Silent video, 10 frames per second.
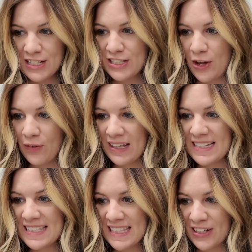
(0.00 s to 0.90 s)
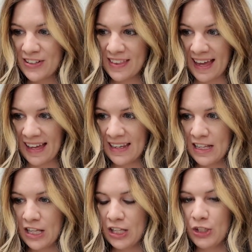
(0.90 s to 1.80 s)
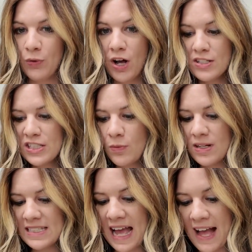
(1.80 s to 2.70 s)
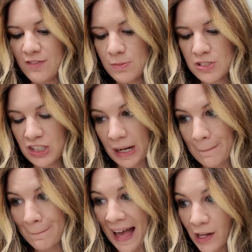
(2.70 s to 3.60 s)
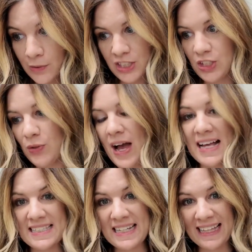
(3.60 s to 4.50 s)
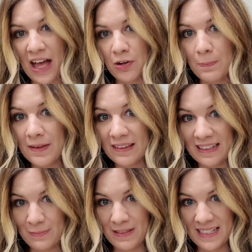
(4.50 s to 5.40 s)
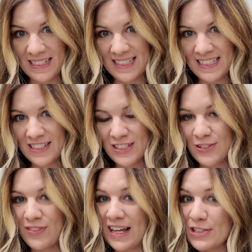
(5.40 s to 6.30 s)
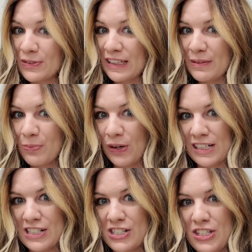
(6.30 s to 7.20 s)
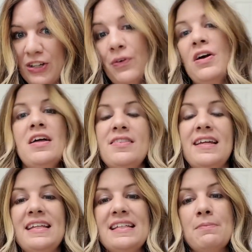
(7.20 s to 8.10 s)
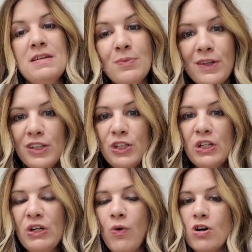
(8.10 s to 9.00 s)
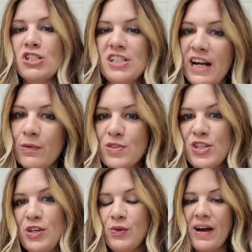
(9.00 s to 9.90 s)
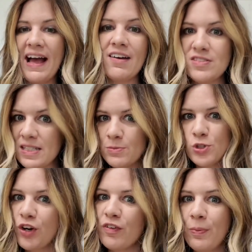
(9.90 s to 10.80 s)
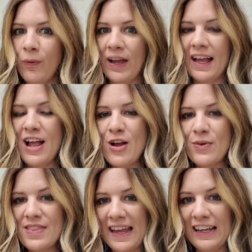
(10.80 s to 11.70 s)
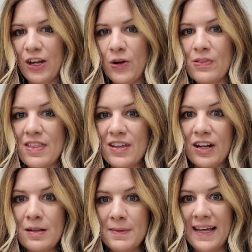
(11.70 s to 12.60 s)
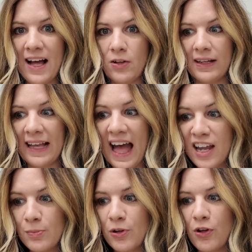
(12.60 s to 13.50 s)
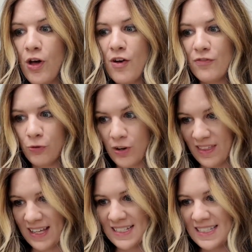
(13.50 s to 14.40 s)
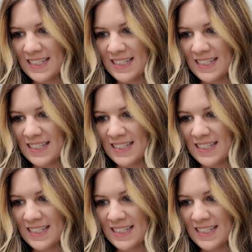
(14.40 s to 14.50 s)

So consider that. You also want to have them share it back with you as an accountability piece. So that's really important too. They need to meet with you or share it with you, have some sort of a point where they know that they're going to be held accountable for this.